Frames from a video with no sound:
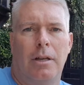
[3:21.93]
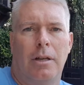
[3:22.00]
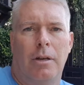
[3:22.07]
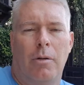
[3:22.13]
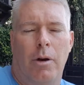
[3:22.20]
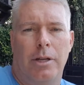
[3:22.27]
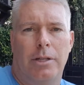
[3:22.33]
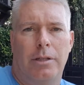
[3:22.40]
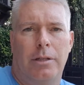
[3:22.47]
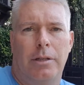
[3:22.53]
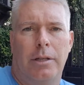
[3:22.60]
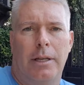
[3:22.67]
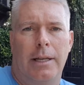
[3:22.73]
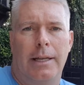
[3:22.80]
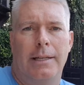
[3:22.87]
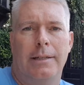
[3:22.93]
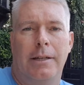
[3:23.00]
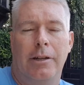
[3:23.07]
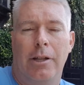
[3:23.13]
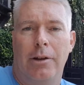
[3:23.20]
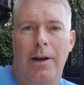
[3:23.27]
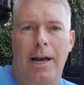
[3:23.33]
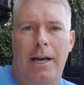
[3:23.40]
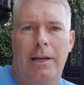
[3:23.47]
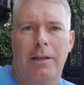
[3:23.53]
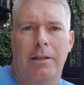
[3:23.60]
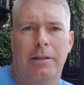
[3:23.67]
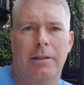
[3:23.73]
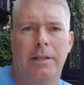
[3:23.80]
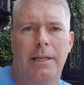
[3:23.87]
which is another hack.
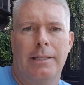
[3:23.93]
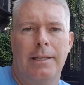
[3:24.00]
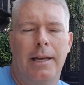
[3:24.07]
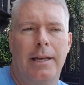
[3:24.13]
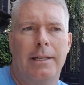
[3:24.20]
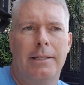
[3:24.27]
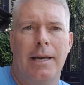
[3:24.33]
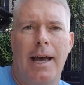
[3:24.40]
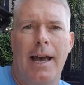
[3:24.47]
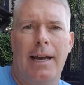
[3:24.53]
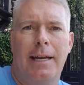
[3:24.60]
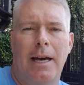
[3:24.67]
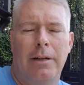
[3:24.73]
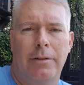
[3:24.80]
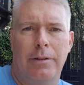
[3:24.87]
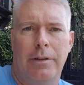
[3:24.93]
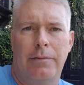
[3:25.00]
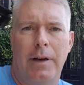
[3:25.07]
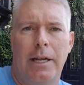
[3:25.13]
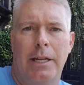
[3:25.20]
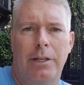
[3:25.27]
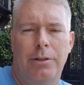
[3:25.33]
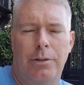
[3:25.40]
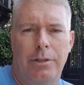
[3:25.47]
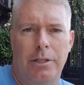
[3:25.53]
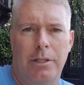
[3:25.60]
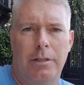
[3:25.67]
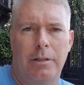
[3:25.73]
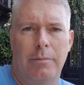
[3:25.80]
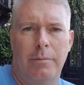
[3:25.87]
It's a hack out of the financial
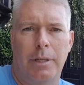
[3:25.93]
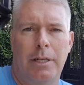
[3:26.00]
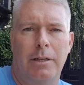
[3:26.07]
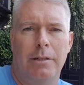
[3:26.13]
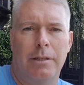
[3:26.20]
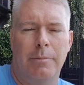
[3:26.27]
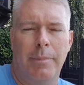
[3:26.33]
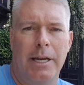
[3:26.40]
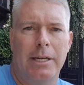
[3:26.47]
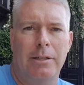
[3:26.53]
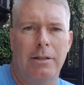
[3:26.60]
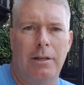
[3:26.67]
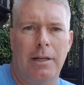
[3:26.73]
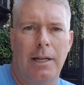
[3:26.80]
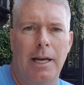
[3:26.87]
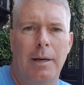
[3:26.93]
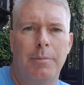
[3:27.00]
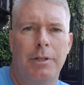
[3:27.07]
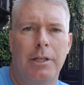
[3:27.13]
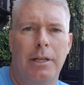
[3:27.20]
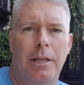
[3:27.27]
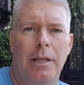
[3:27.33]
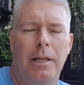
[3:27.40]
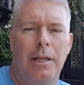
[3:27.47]
system because the banks are collapsing